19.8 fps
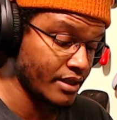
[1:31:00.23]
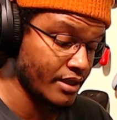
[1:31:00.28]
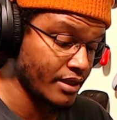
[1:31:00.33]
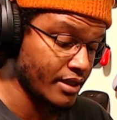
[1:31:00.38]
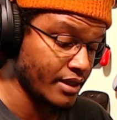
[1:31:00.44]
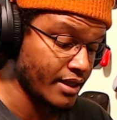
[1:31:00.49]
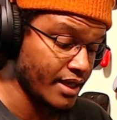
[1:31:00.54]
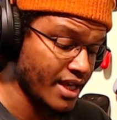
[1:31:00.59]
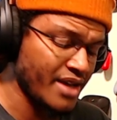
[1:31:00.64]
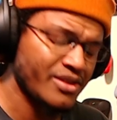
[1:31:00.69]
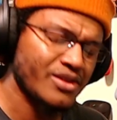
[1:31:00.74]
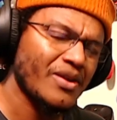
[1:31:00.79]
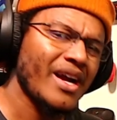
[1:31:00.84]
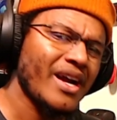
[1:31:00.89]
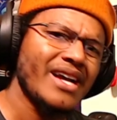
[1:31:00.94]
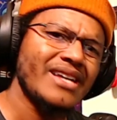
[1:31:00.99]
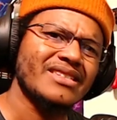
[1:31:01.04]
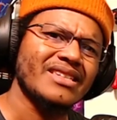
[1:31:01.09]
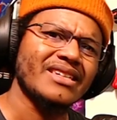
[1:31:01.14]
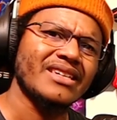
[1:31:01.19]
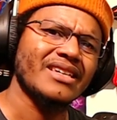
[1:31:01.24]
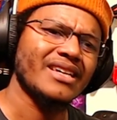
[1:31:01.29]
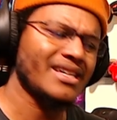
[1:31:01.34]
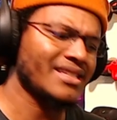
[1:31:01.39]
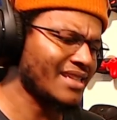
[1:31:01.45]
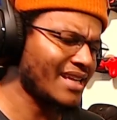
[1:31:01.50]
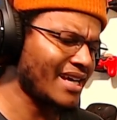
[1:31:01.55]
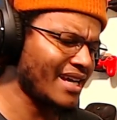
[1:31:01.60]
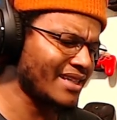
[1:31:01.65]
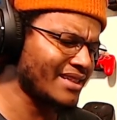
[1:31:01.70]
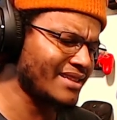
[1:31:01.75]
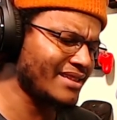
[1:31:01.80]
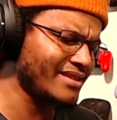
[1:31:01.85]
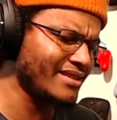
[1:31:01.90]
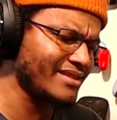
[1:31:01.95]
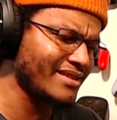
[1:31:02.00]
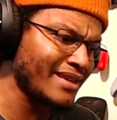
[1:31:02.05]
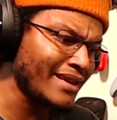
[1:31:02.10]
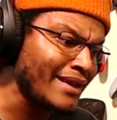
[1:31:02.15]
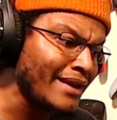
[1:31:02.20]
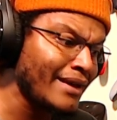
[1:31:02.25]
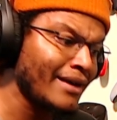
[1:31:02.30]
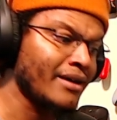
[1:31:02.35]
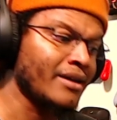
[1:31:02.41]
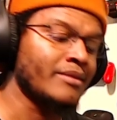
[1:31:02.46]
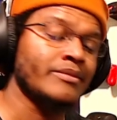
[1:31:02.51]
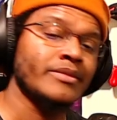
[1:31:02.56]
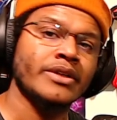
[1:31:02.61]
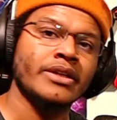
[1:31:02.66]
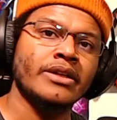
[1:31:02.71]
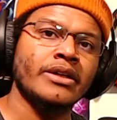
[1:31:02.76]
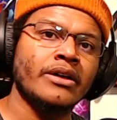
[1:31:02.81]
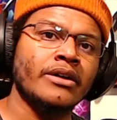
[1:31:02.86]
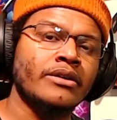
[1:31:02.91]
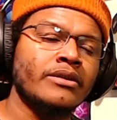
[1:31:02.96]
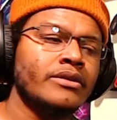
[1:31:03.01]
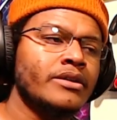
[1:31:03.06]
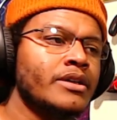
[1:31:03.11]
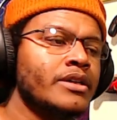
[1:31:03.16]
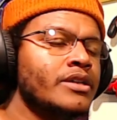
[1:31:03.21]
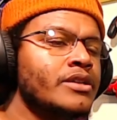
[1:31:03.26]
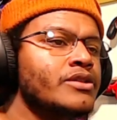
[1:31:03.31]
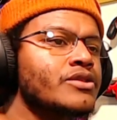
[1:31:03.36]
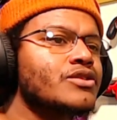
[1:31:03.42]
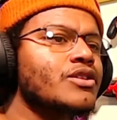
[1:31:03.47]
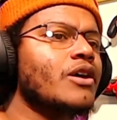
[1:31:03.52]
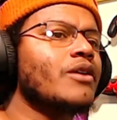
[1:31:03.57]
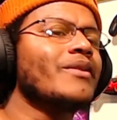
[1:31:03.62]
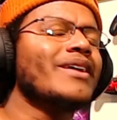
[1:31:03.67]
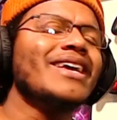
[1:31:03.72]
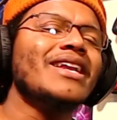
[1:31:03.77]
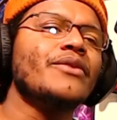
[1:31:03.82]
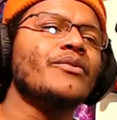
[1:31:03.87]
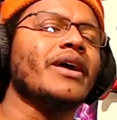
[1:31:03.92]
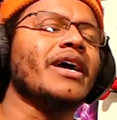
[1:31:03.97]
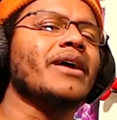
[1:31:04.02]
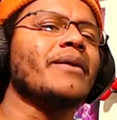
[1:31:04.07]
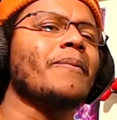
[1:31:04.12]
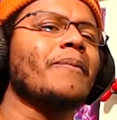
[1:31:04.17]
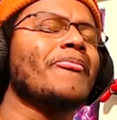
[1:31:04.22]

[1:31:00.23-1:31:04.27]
it's crazy. It's like, damn, you know? So anyway,